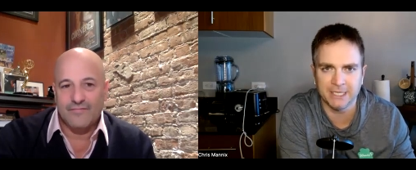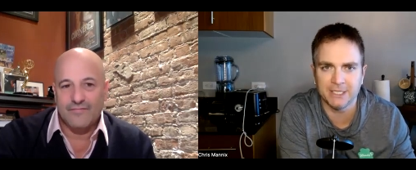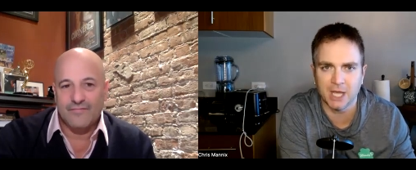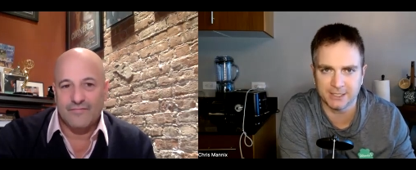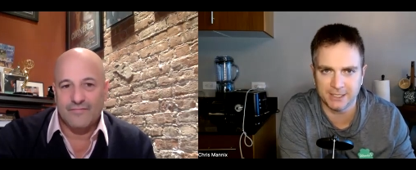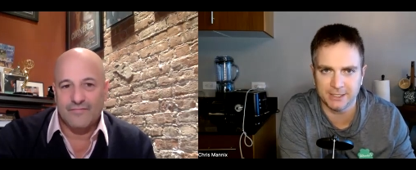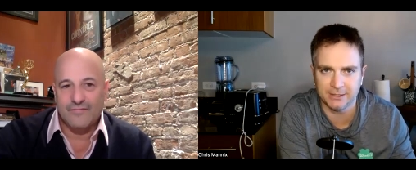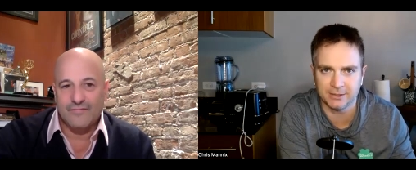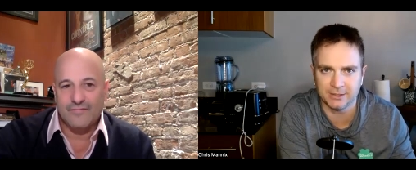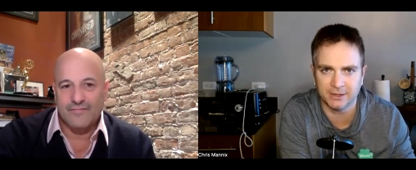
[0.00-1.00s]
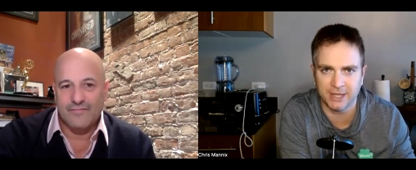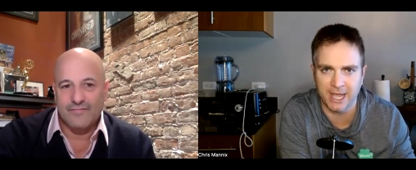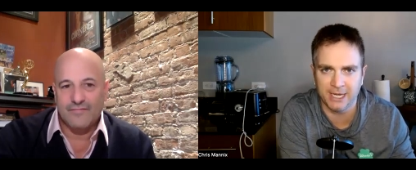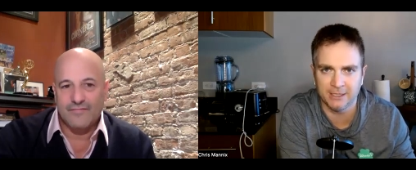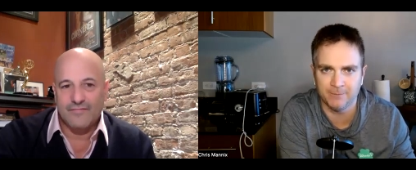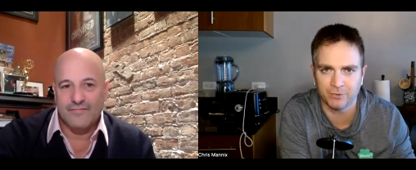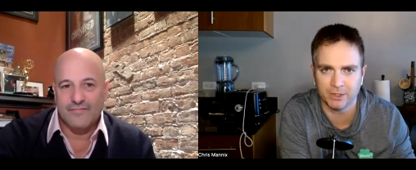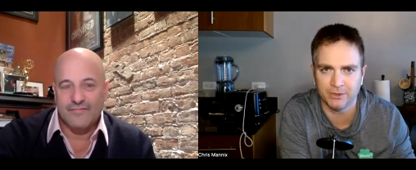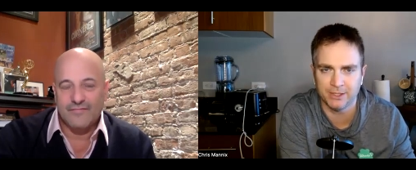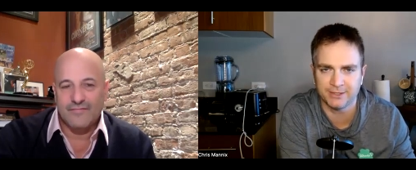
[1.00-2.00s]
Speaker 1: inductees than
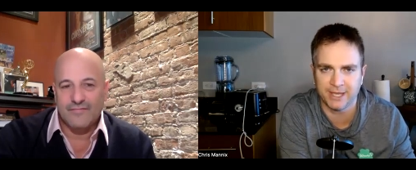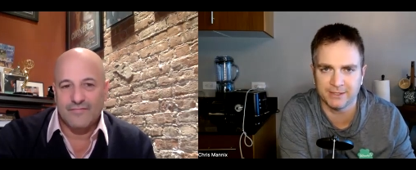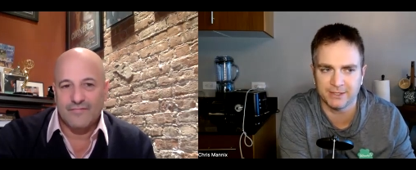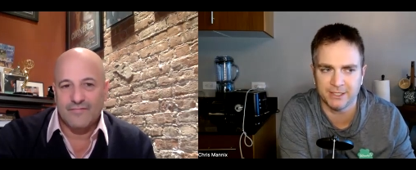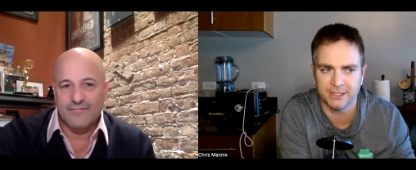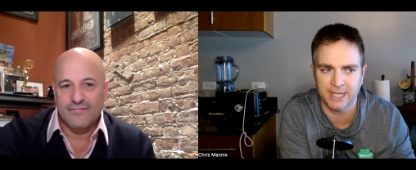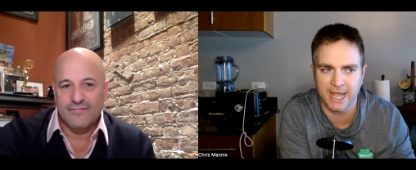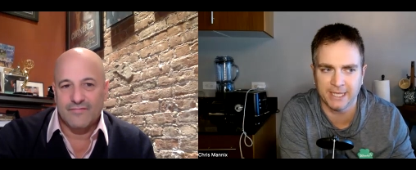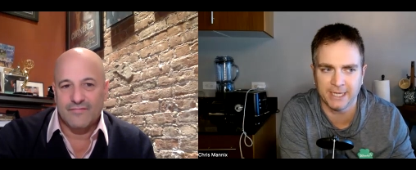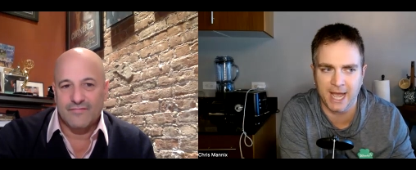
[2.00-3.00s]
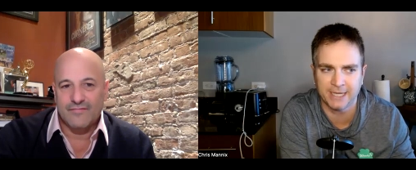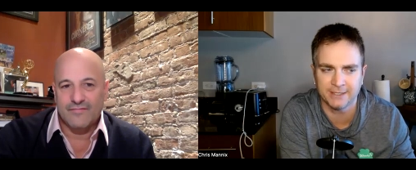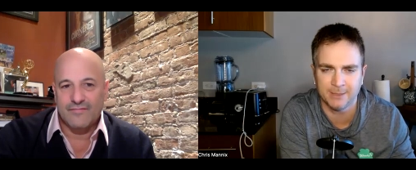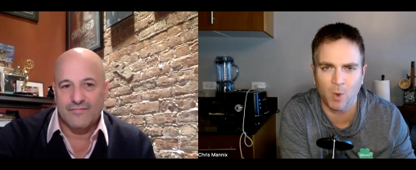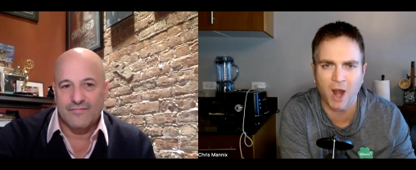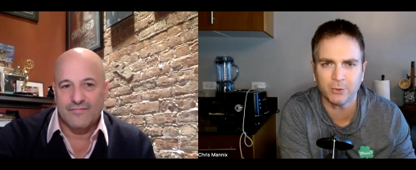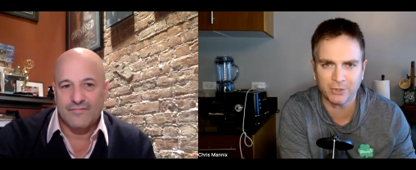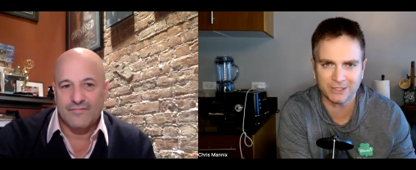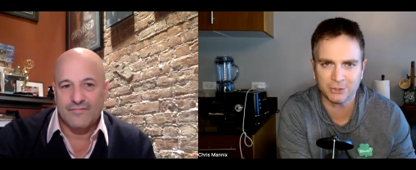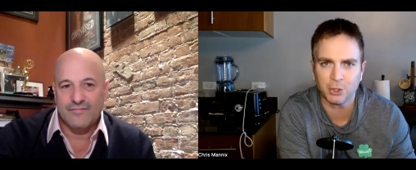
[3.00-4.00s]
this Tennessee A and I team. Why do you
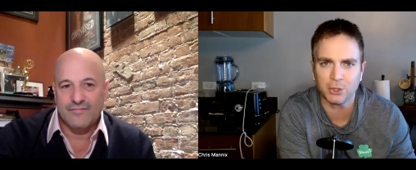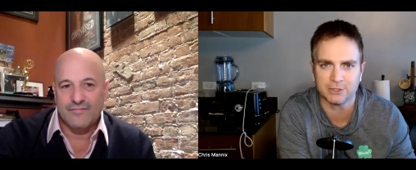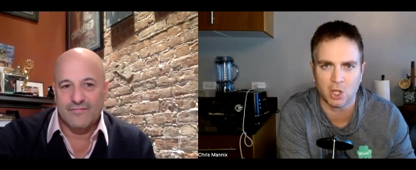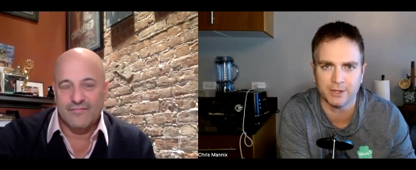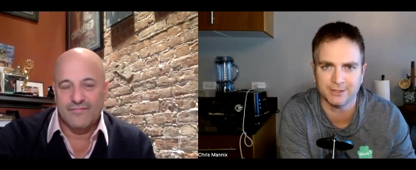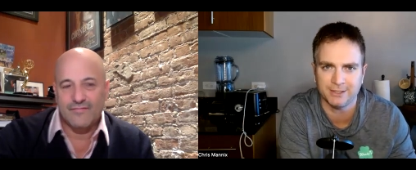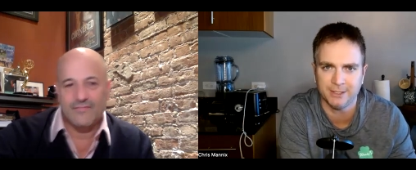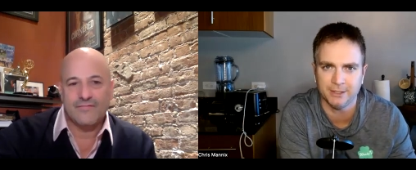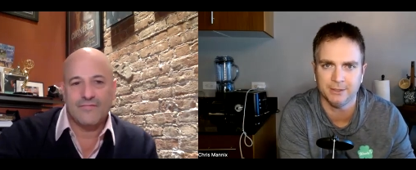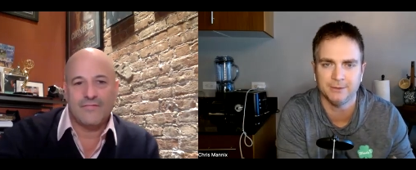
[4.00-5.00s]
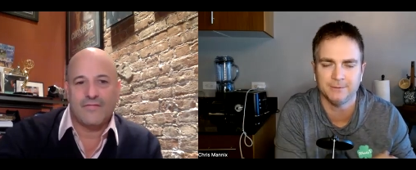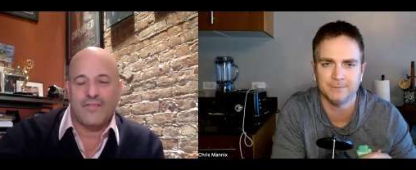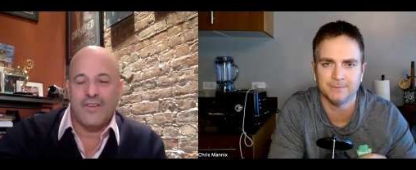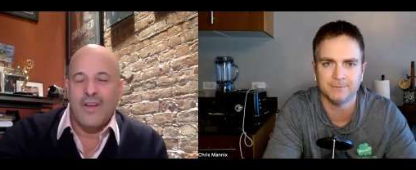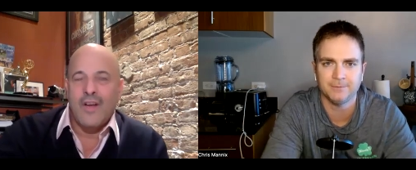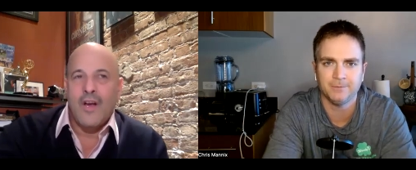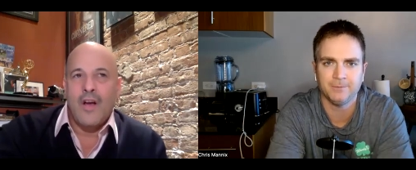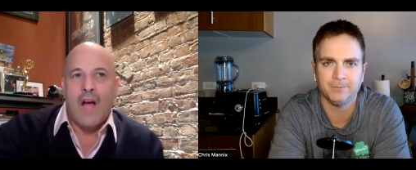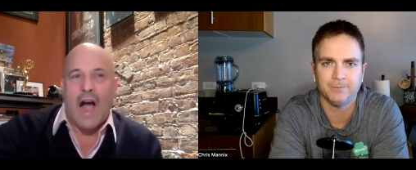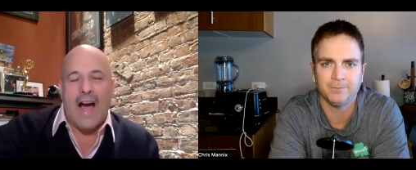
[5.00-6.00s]
think it took as long as it did?
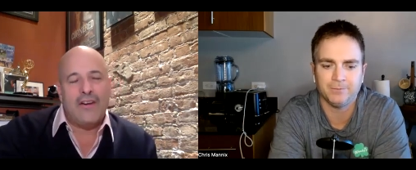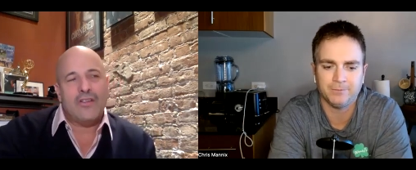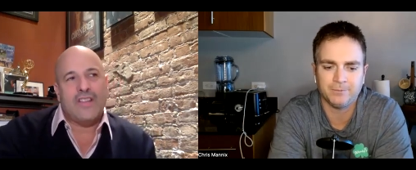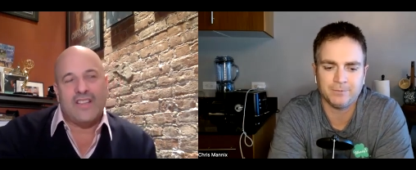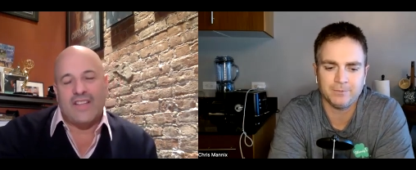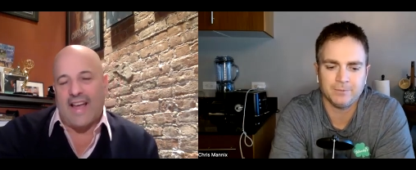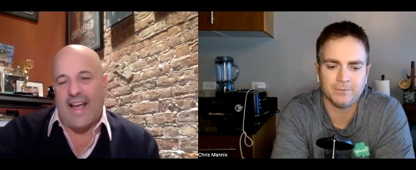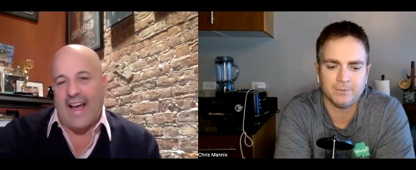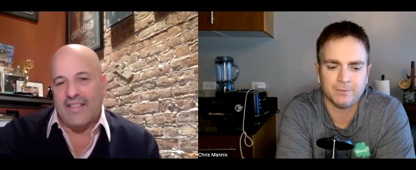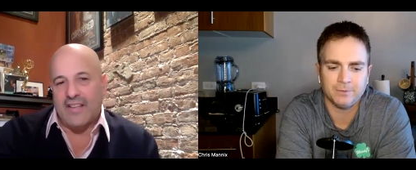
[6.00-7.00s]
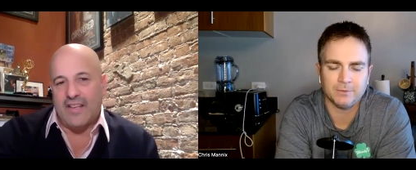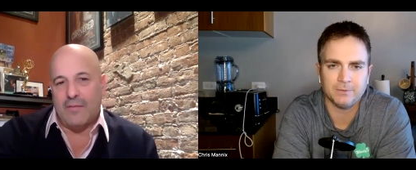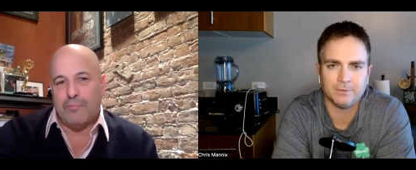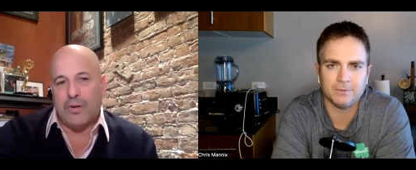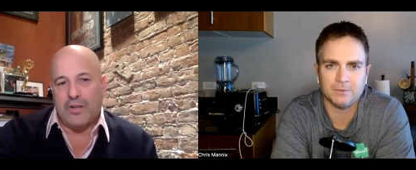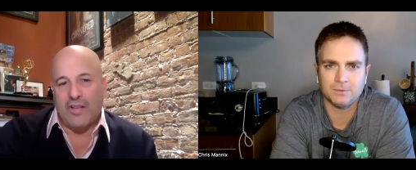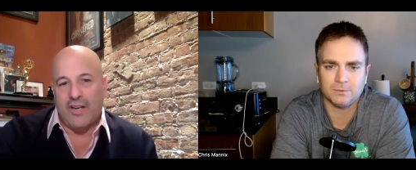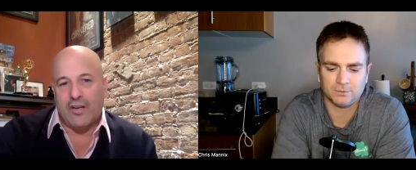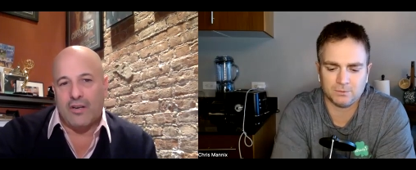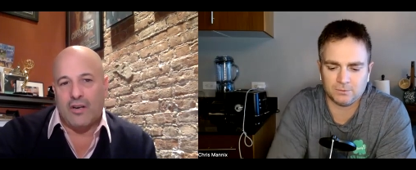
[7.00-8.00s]
Speaker 2: I don't think that they had the
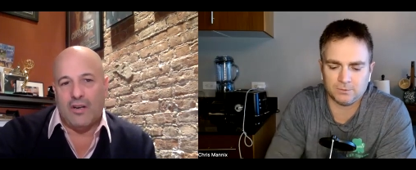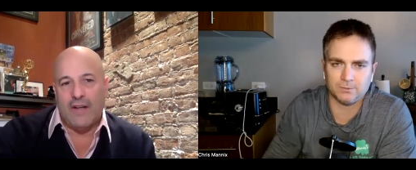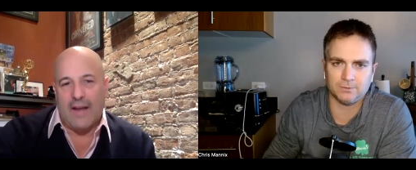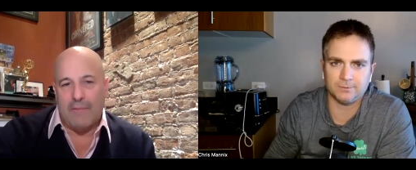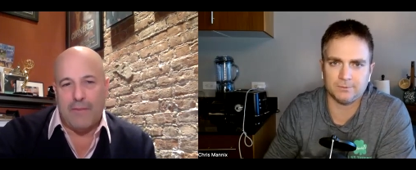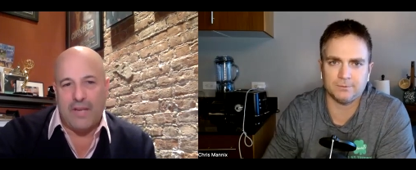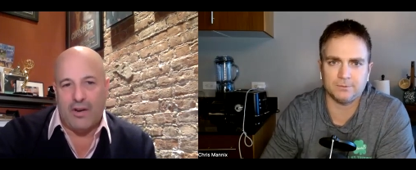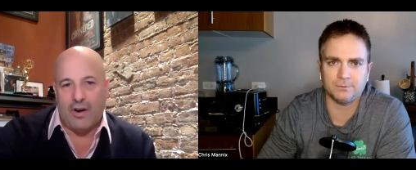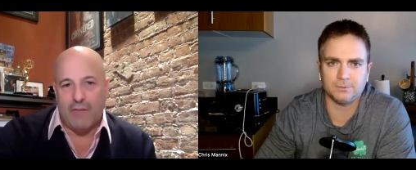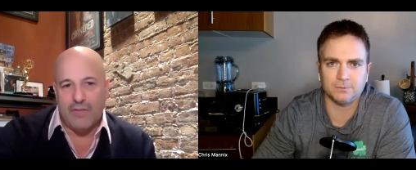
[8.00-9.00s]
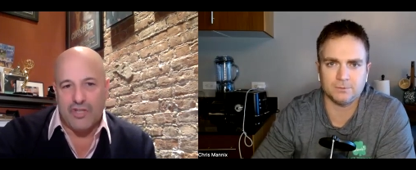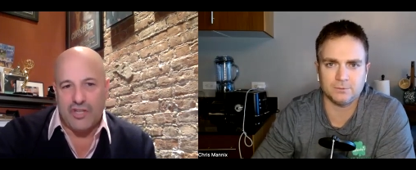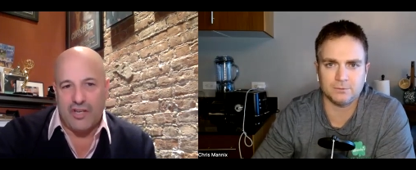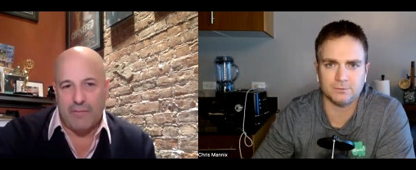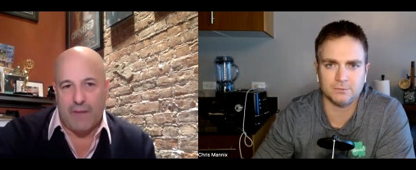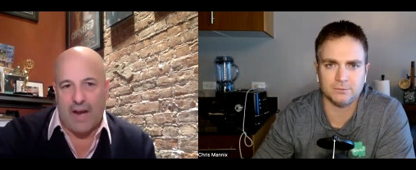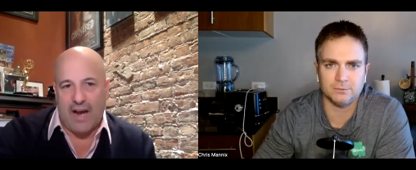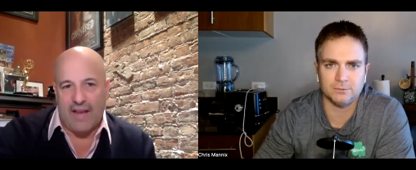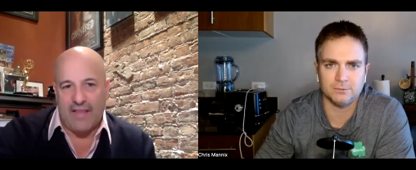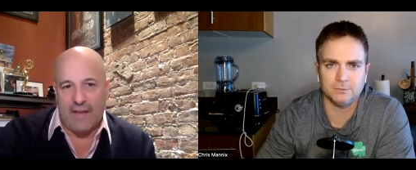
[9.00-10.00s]
political and PR machine
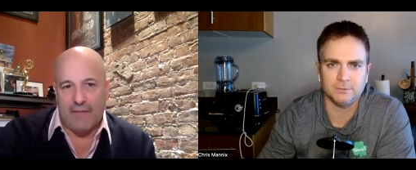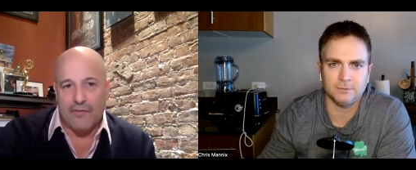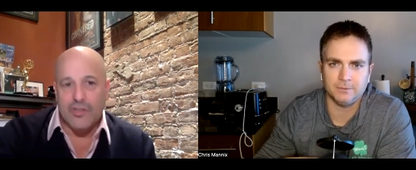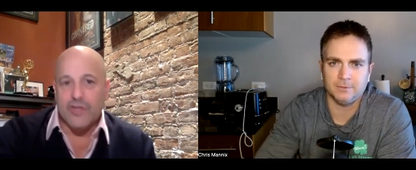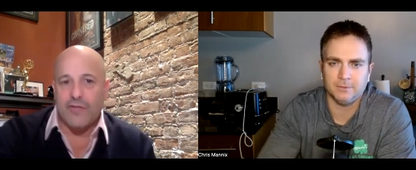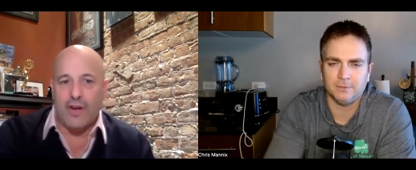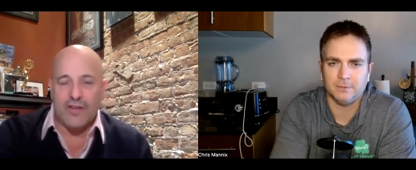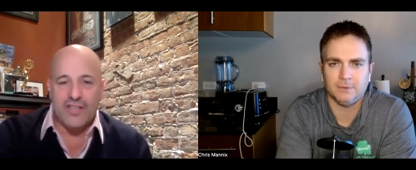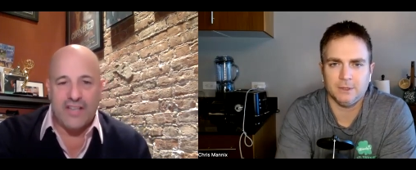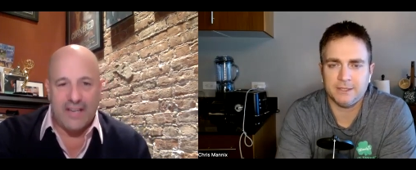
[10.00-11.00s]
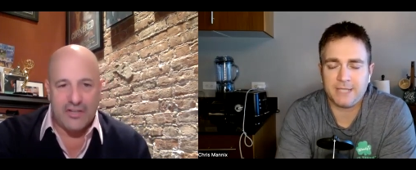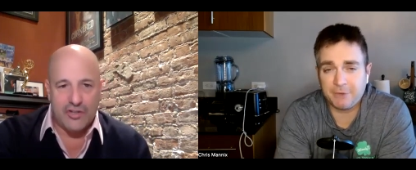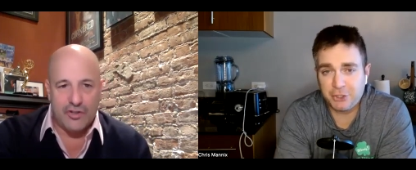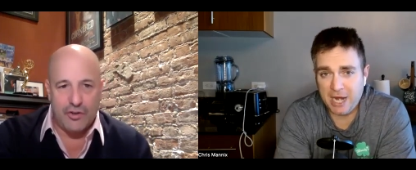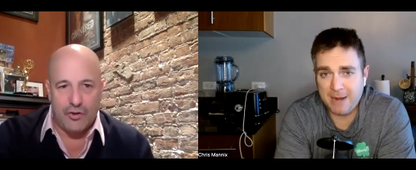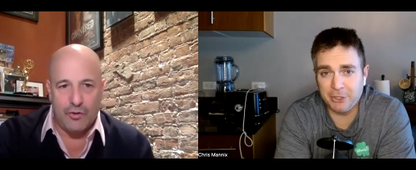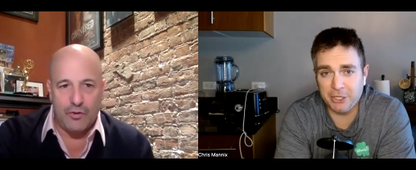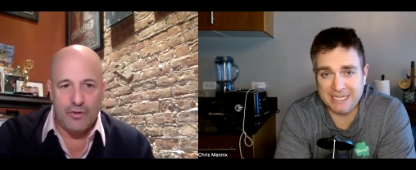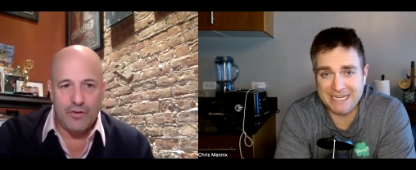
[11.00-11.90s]
behind them. First of all, TSC. Kind of a shame
Speaker 1: that you